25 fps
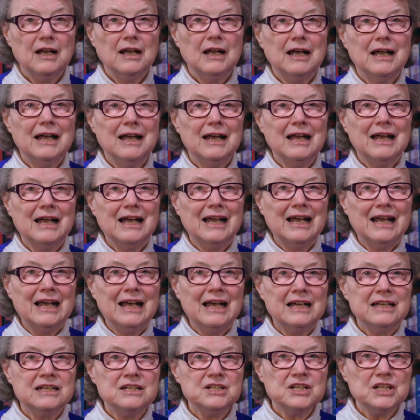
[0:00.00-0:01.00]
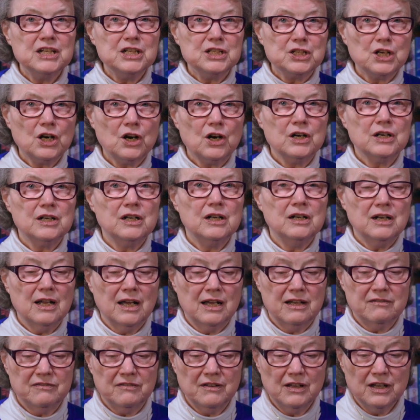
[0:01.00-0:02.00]
and eternal
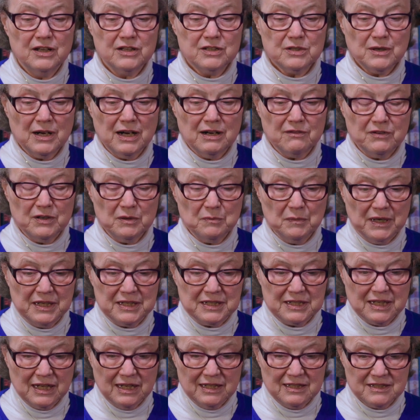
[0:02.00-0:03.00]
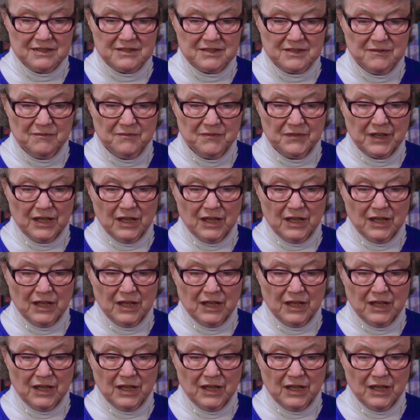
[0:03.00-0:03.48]
life to everybody else.